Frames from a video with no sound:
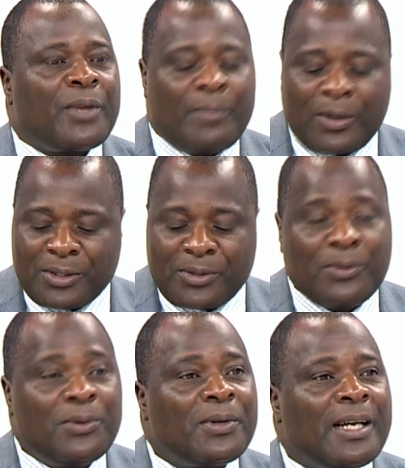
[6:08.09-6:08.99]
Because
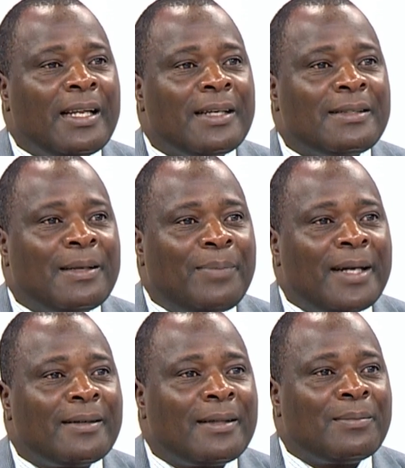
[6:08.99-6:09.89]
you realize the
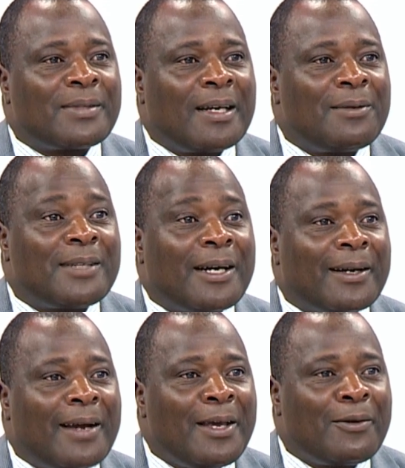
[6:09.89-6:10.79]
party themselves are
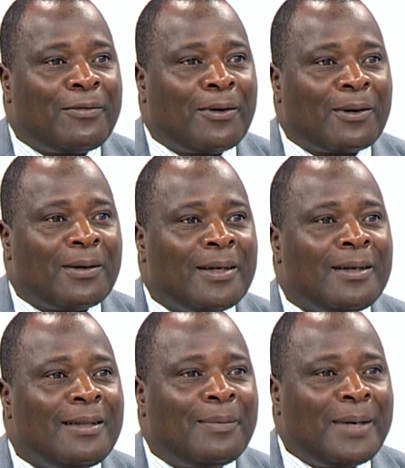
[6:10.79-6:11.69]
crying foul.
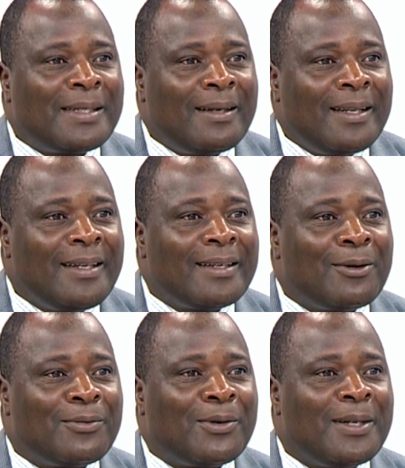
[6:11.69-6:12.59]
The party leader
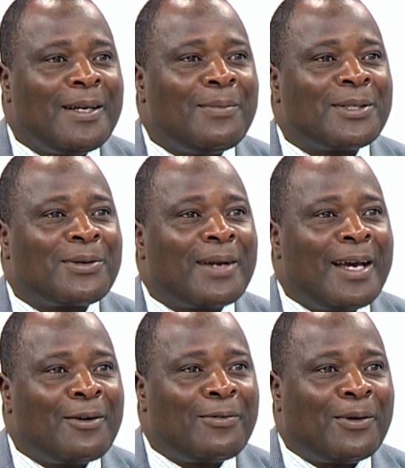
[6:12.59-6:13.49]
of ODM is
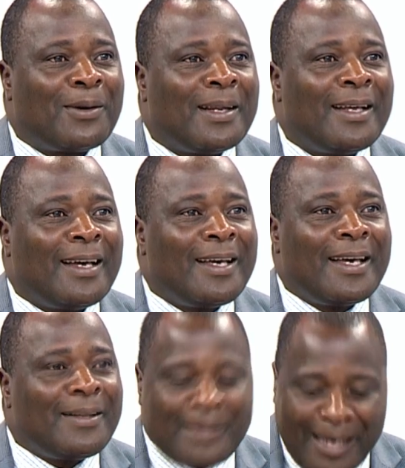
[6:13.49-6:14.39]
crying foul.
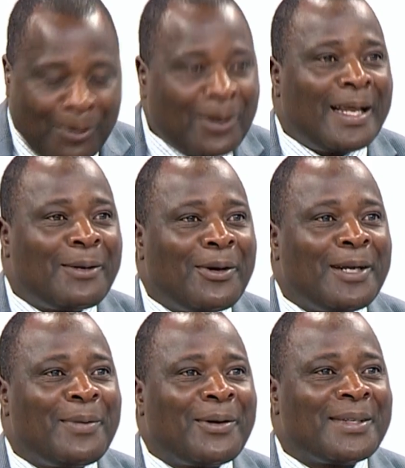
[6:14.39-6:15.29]
They are all
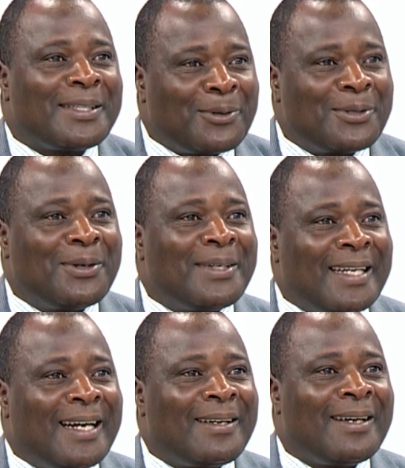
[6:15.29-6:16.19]
annoyed because it was not
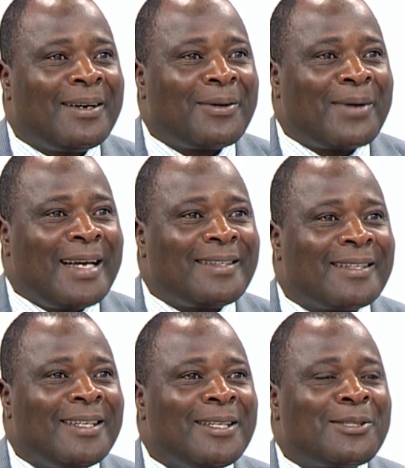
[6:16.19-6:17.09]
done right.
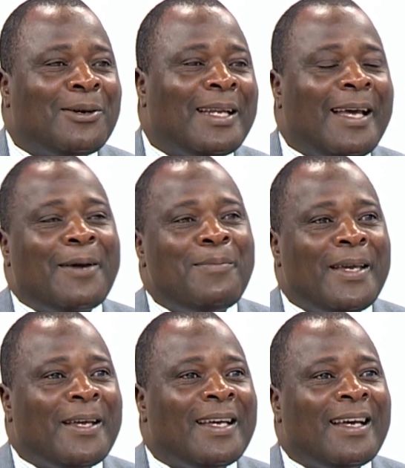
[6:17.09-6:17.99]
So like
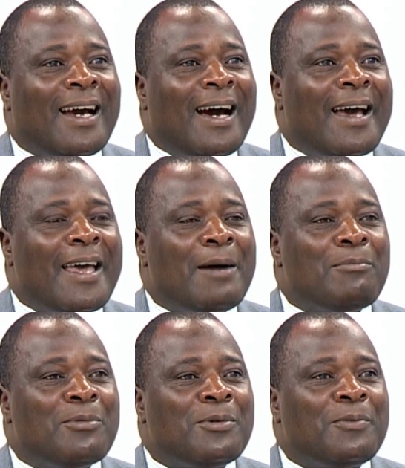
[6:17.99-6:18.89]
me, I
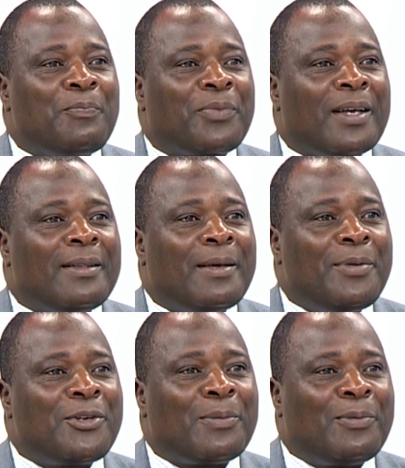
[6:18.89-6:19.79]
am the
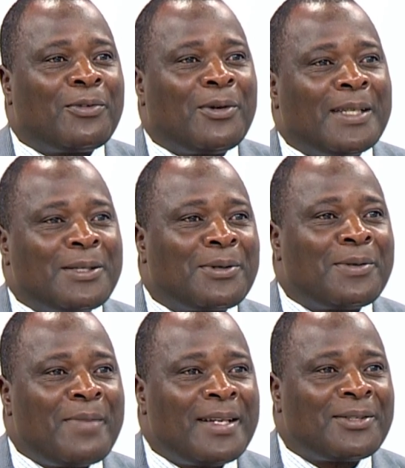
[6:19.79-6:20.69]
Bishop of
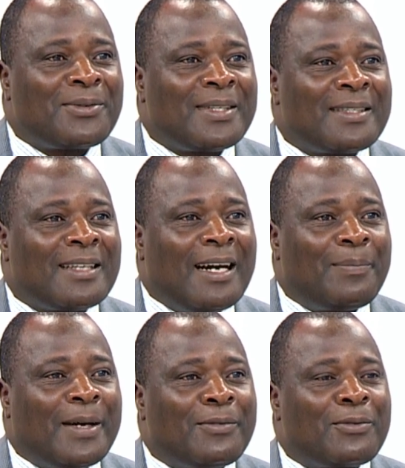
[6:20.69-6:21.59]
Cornerstone Ministries,
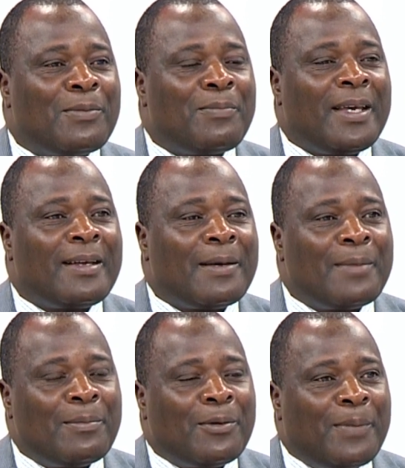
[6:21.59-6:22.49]
apart from being the
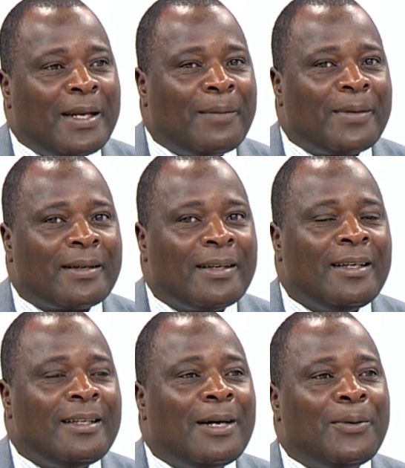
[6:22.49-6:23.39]
Member of Parliament.
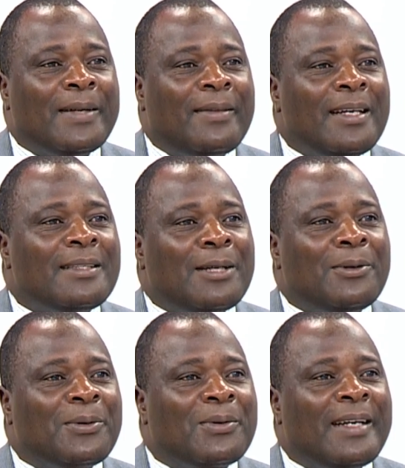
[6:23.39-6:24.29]
Now when things are
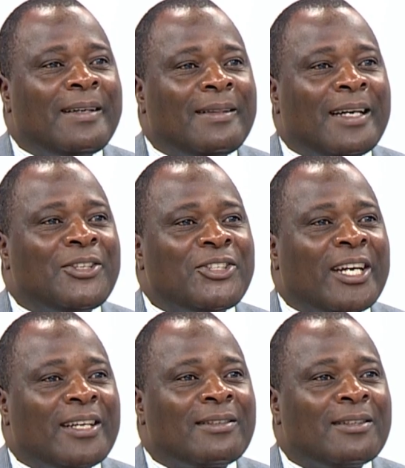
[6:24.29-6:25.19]
not right in that
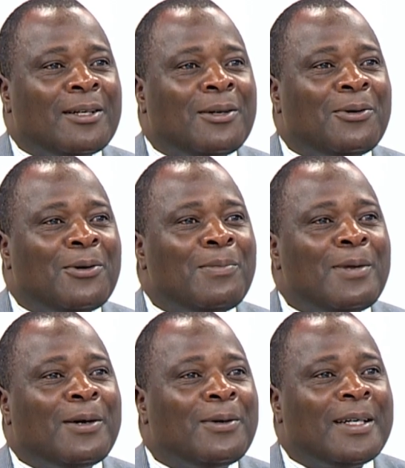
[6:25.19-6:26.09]
church, whom
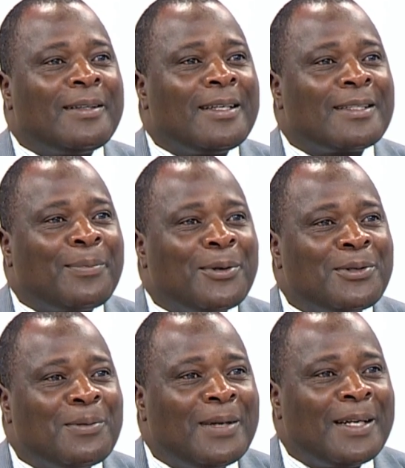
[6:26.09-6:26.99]
are they
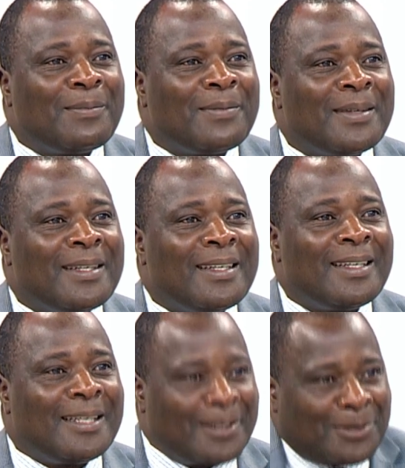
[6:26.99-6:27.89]
supposed to blame? The buck
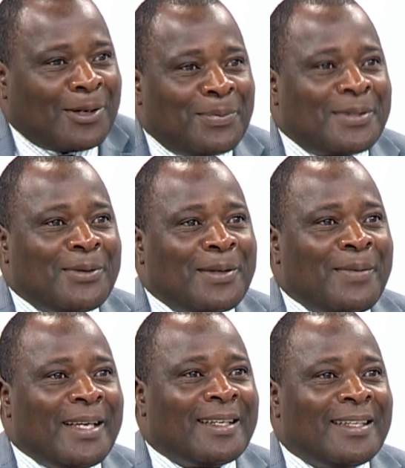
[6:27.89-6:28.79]
stops. It stops with
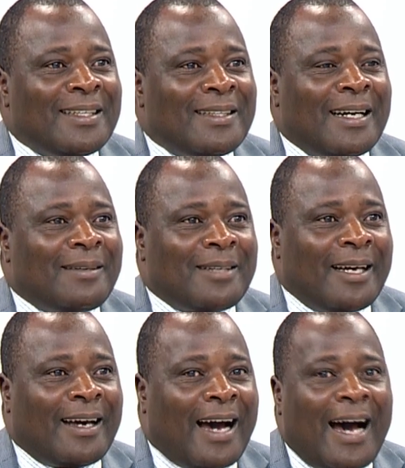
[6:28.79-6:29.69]
me. That
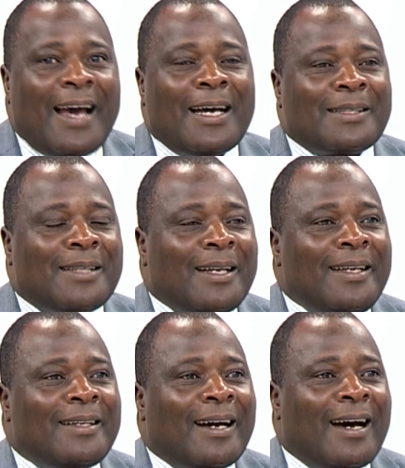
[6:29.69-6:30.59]
I, as the
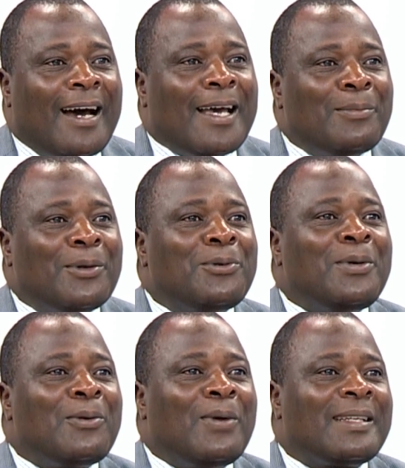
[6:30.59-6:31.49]
leader, I am not
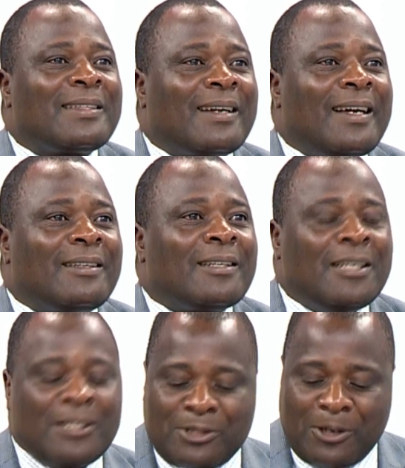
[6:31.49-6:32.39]
doing what is right.
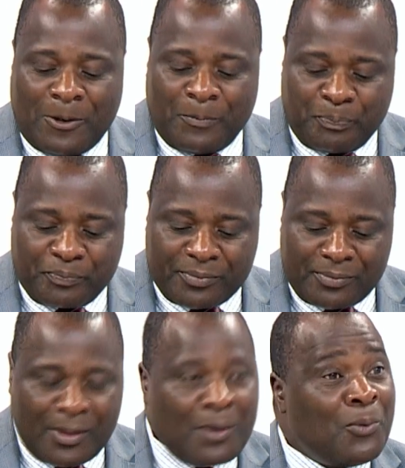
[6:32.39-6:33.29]
So
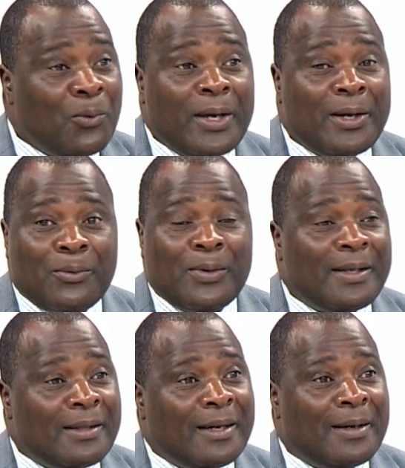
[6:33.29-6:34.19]

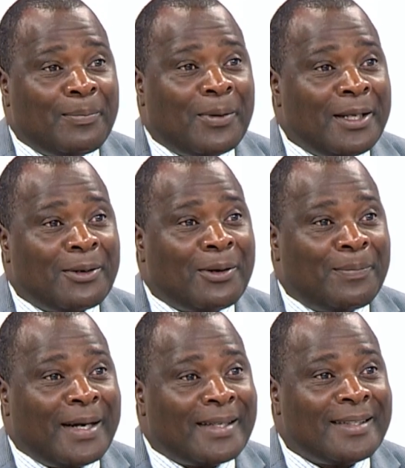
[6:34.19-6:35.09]
with the political
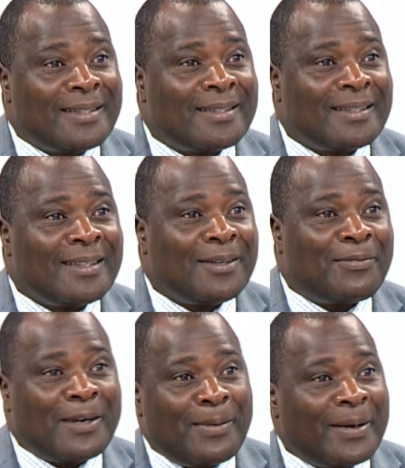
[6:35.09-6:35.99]
parties
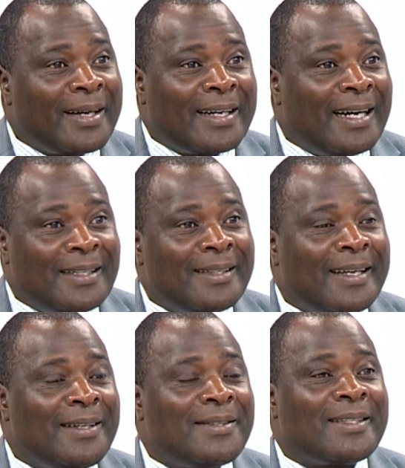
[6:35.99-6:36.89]
favoring
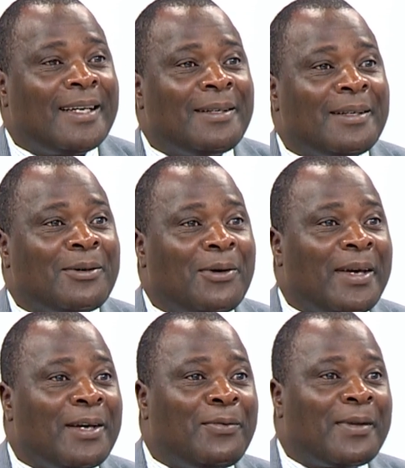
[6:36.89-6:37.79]
candidates and
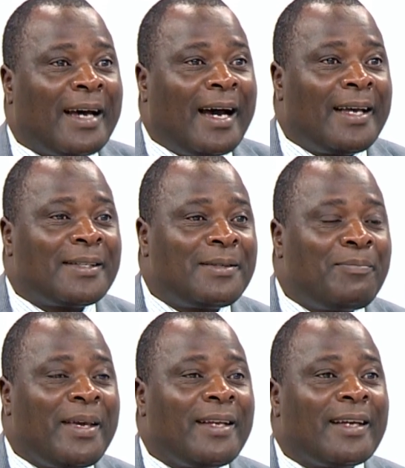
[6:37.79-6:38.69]
going for the
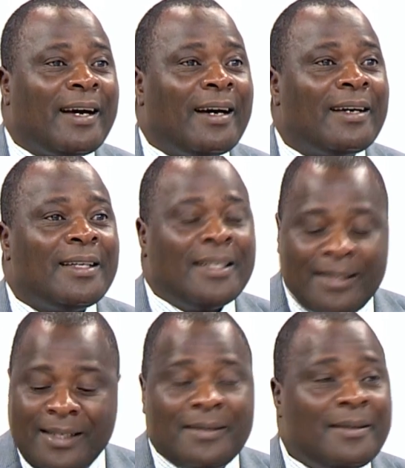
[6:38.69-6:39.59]
highest bidder,
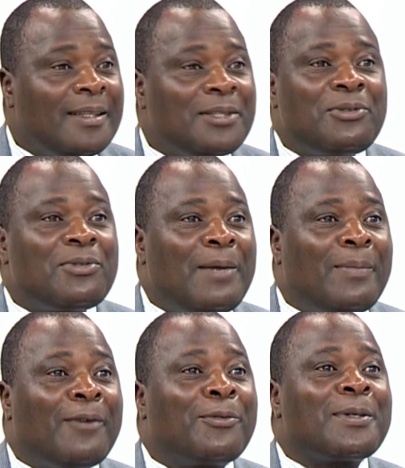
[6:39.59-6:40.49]
this
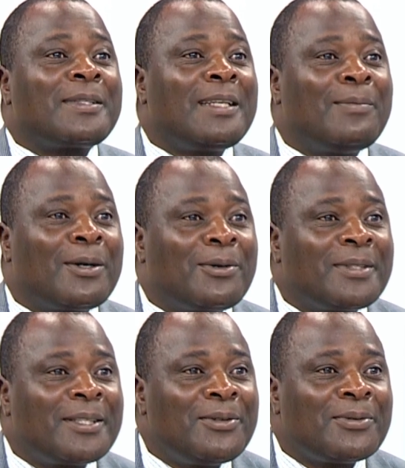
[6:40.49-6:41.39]
drama, Afro cinema,
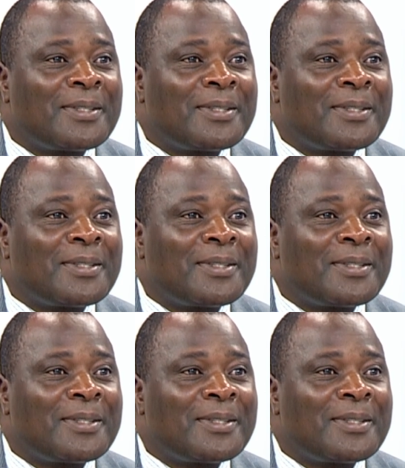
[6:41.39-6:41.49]
continues.